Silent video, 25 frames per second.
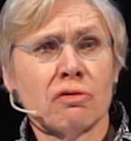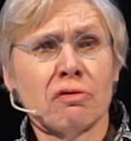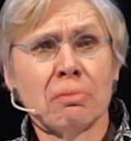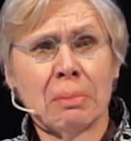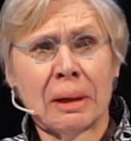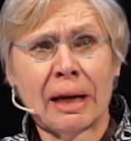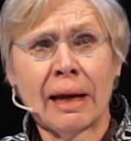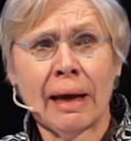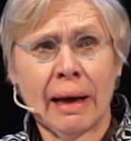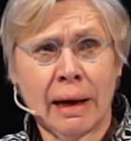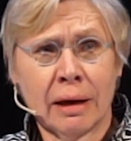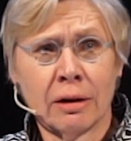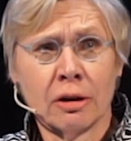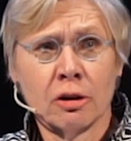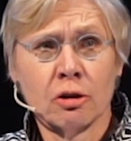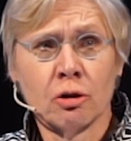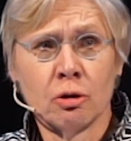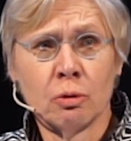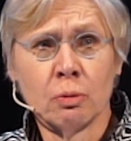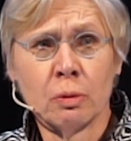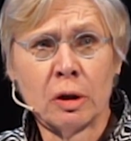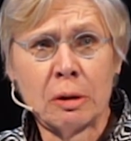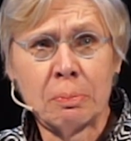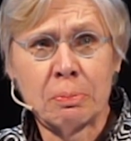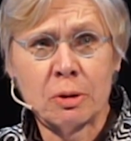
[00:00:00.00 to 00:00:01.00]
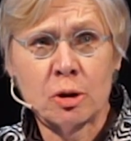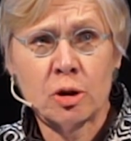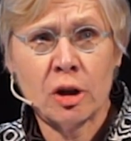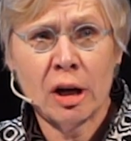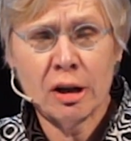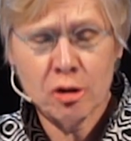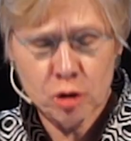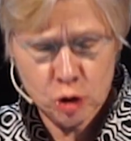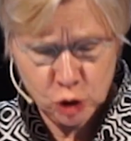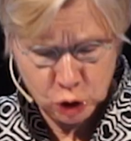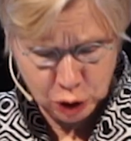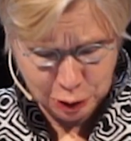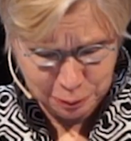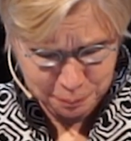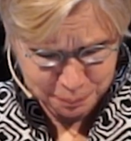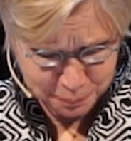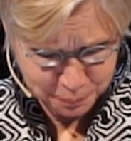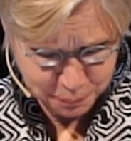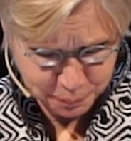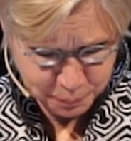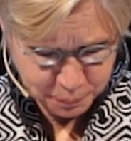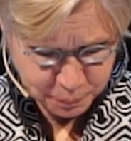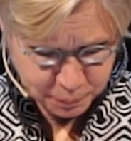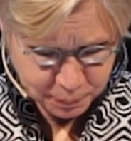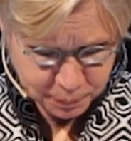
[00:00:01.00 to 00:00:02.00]
of mechanical reproduction.
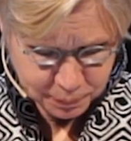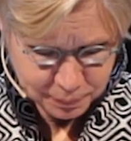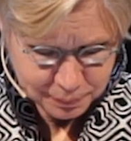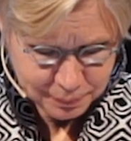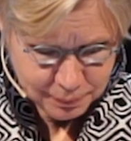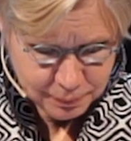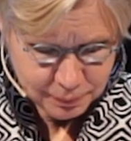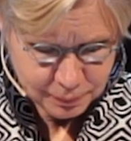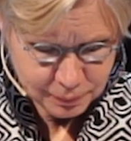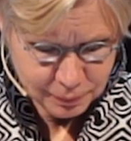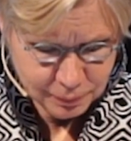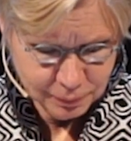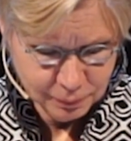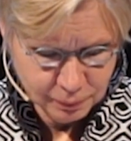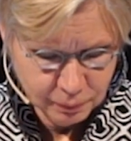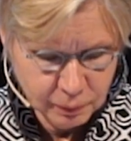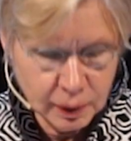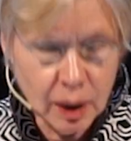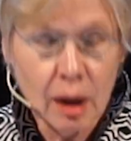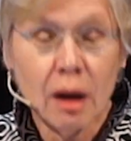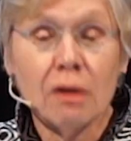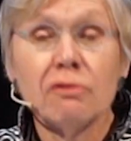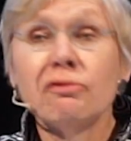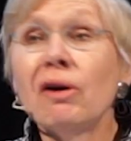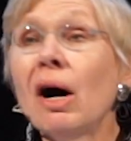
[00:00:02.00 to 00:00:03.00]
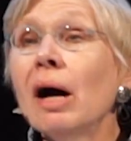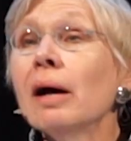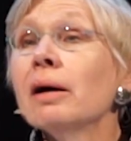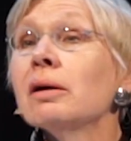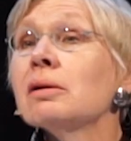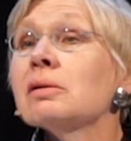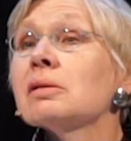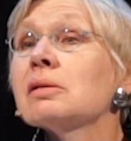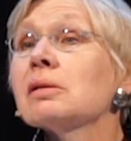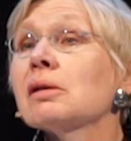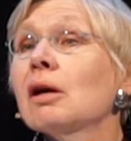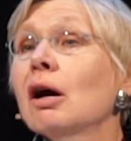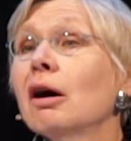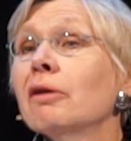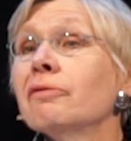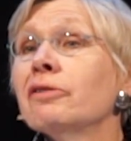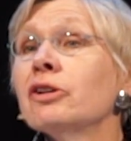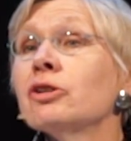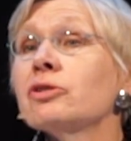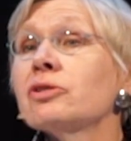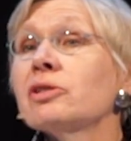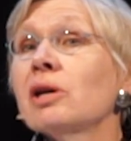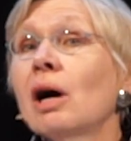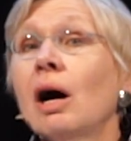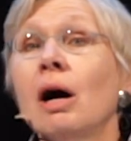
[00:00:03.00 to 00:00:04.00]
Files
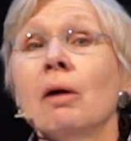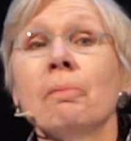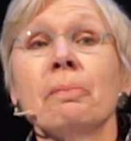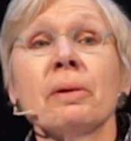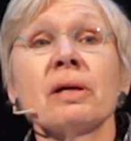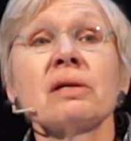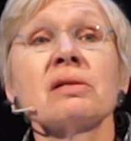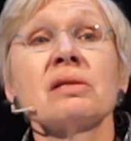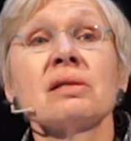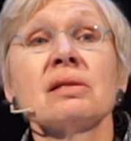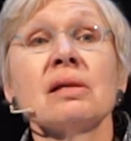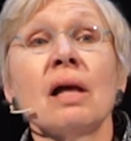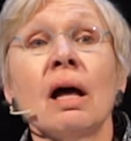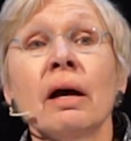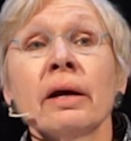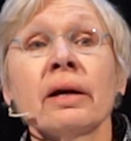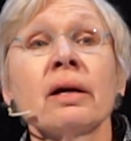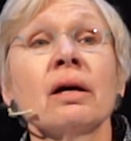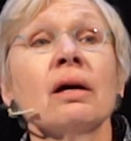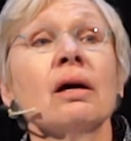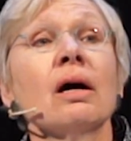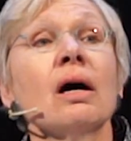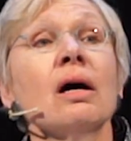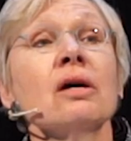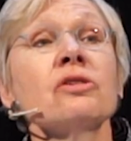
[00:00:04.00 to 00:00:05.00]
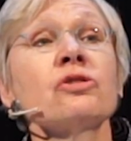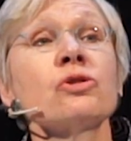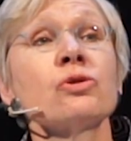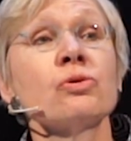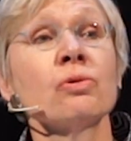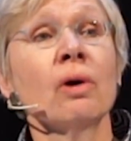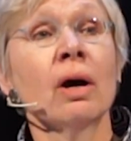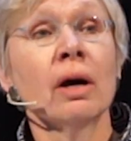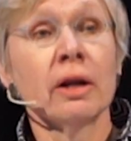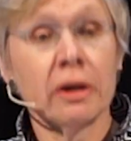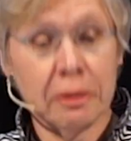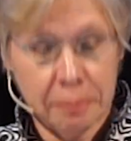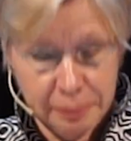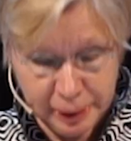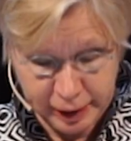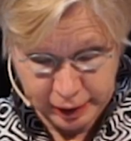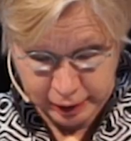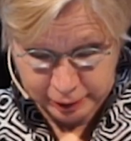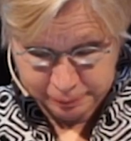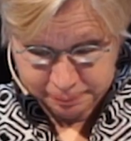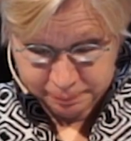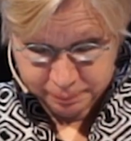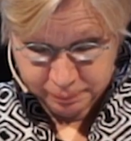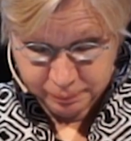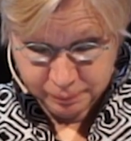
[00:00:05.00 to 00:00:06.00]
covered topics like
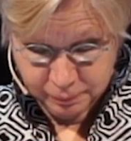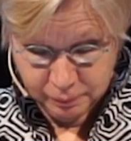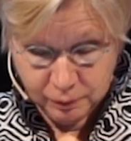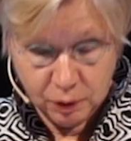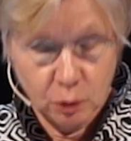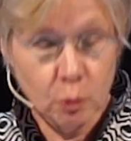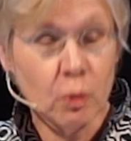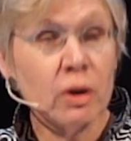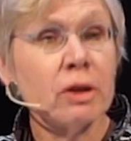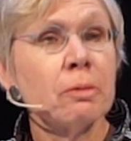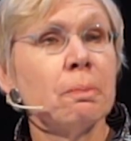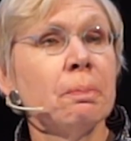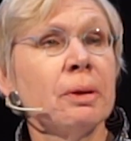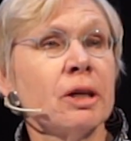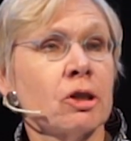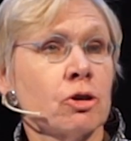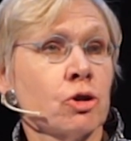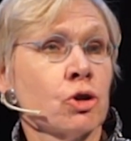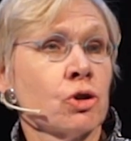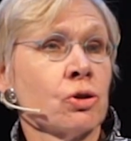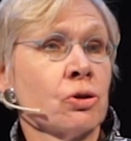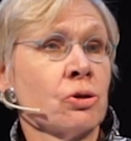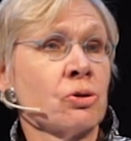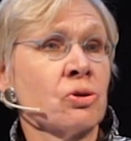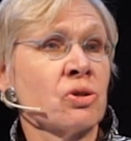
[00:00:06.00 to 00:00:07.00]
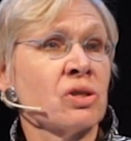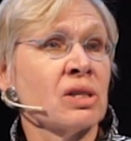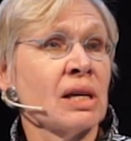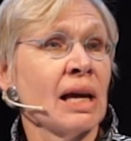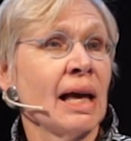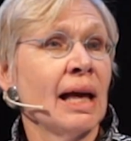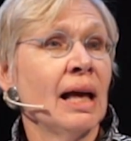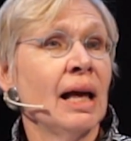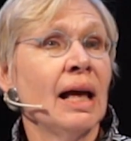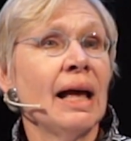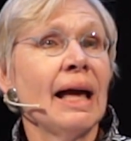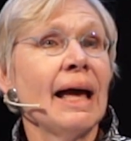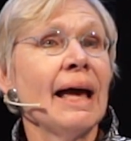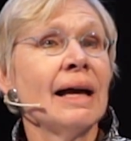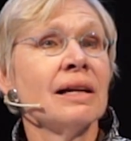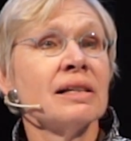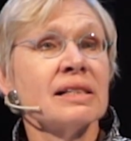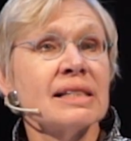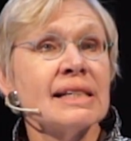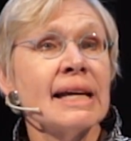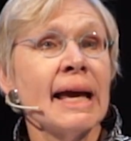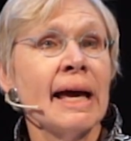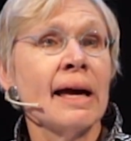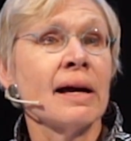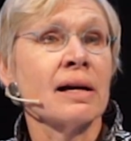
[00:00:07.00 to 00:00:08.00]
astronomy, with pictures
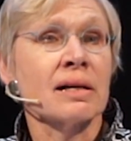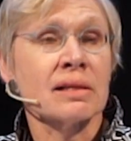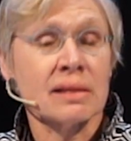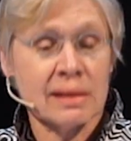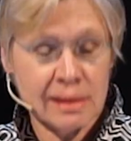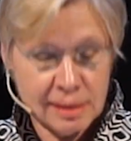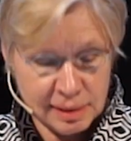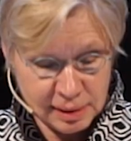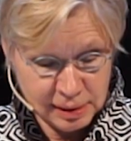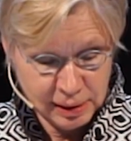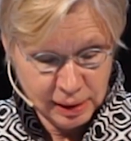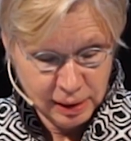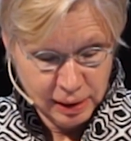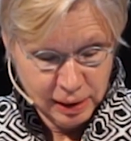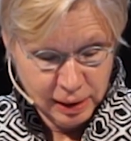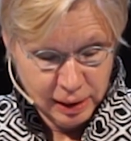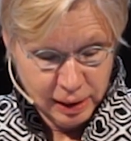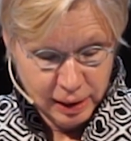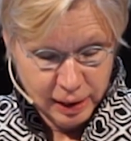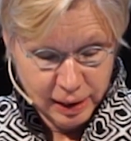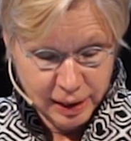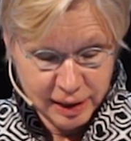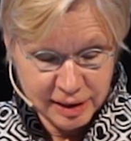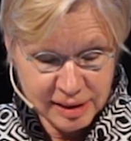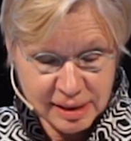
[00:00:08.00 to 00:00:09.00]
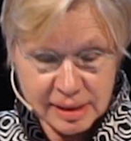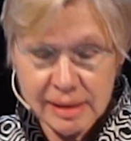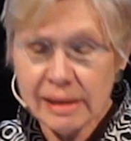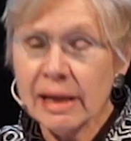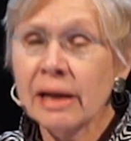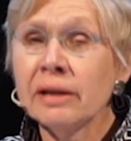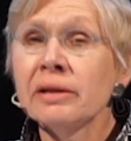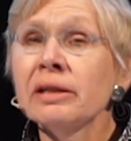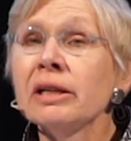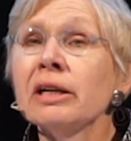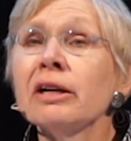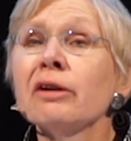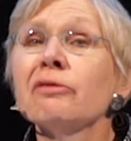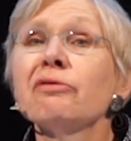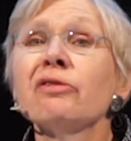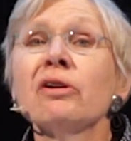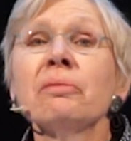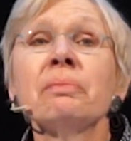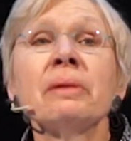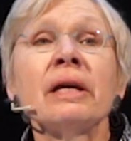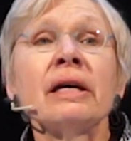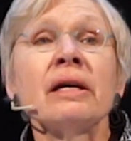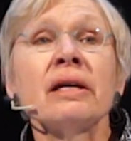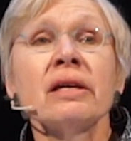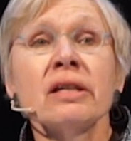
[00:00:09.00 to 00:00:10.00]
and texts extending
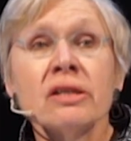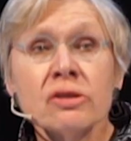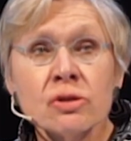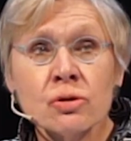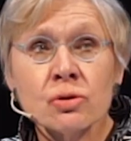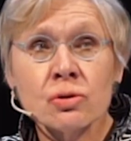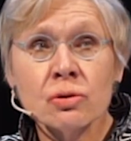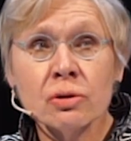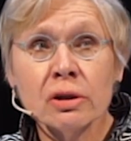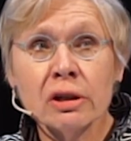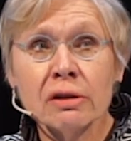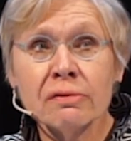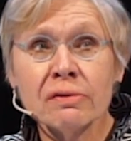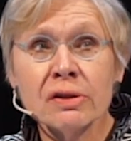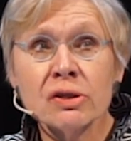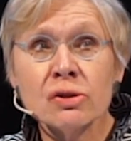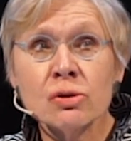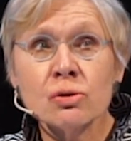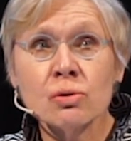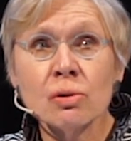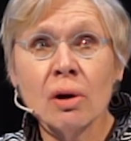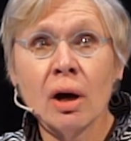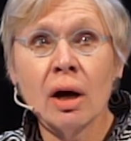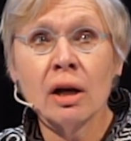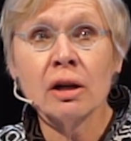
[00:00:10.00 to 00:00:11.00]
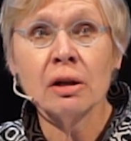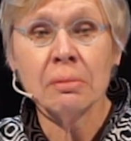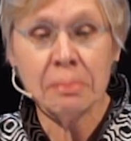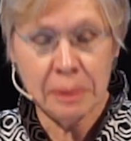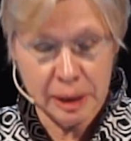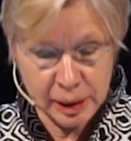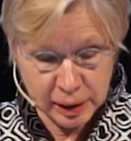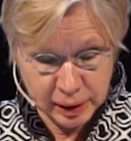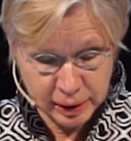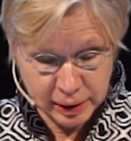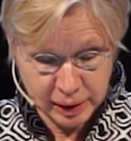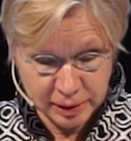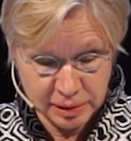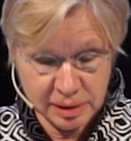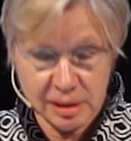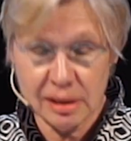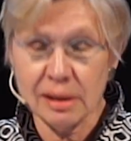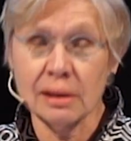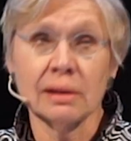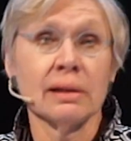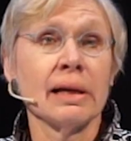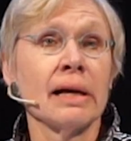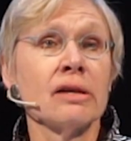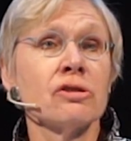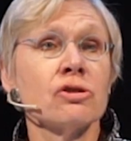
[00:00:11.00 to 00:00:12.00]
from the history of astronomy and
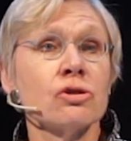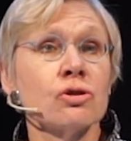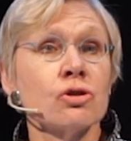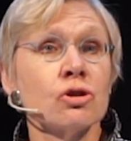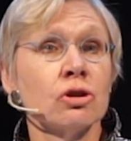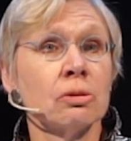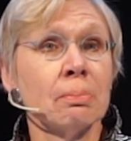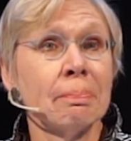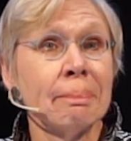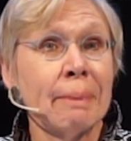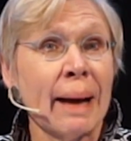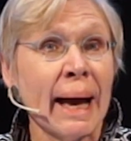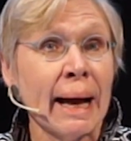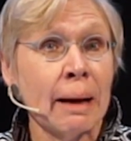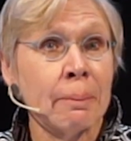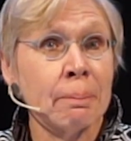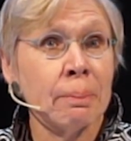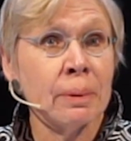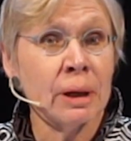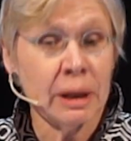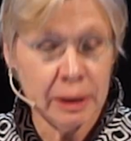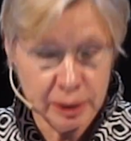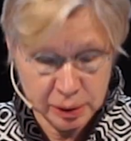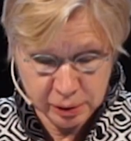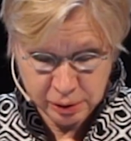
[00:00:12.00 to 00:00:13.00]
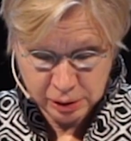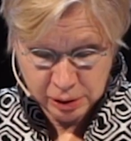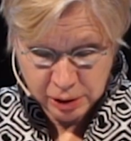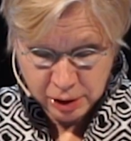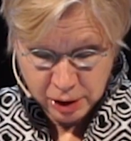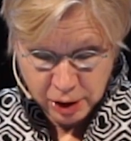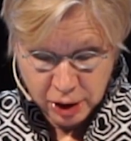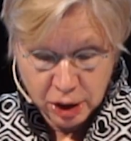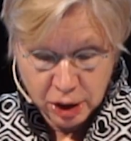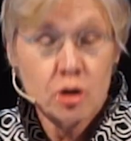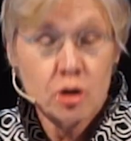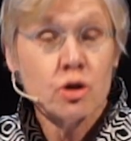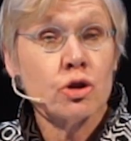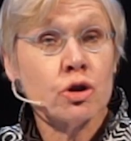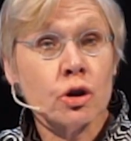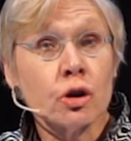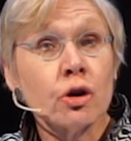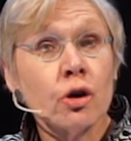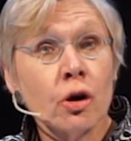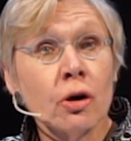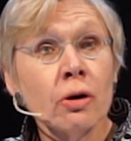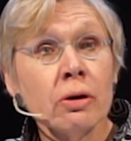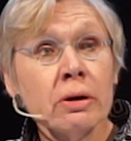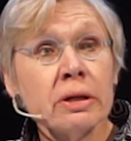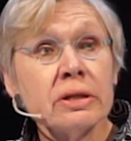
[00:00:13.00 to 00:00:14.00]
celestial mapping to
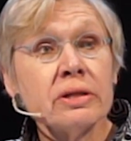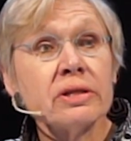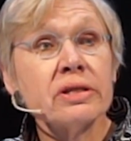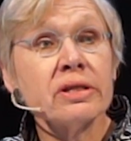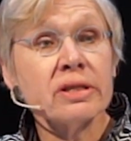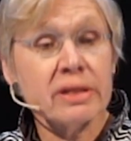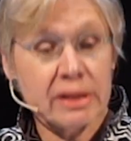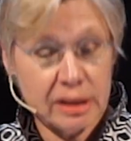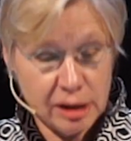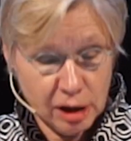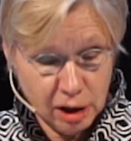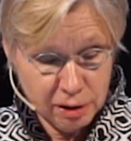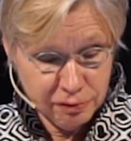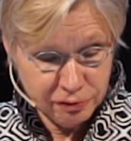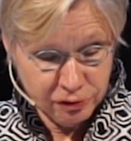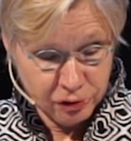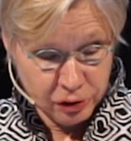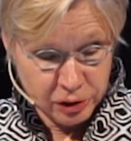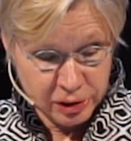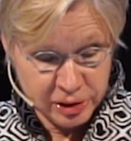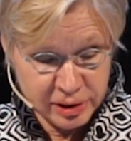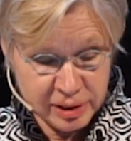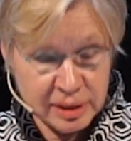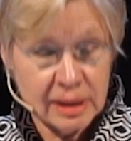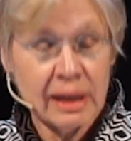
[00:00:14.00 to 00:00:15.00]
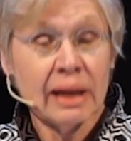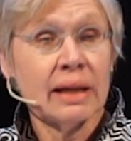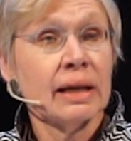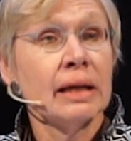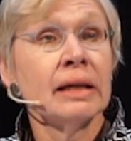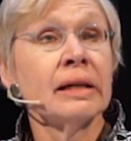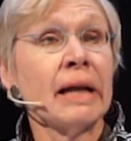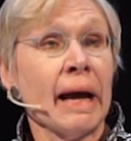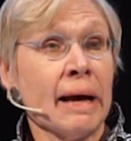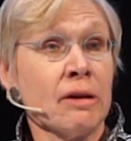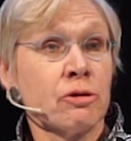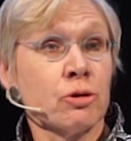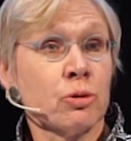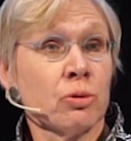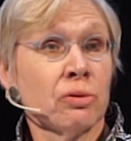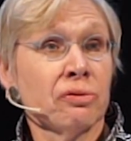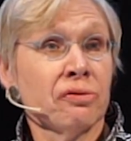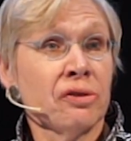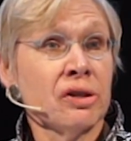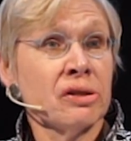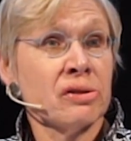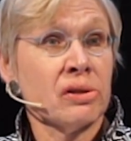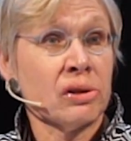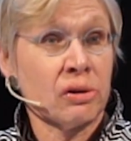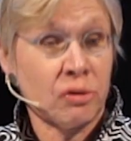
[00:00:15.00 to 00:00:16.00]
current discoveries in
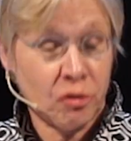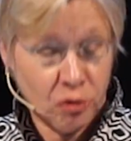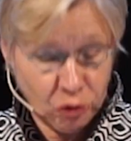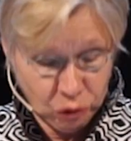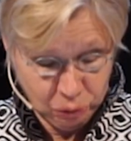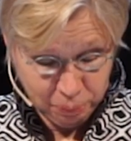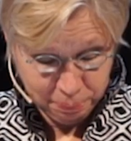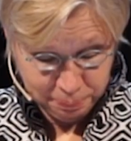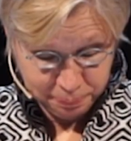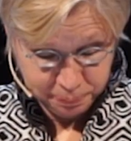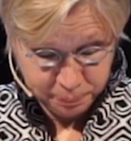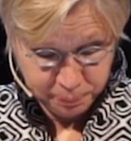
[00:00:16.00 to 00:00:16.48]
astrophysics.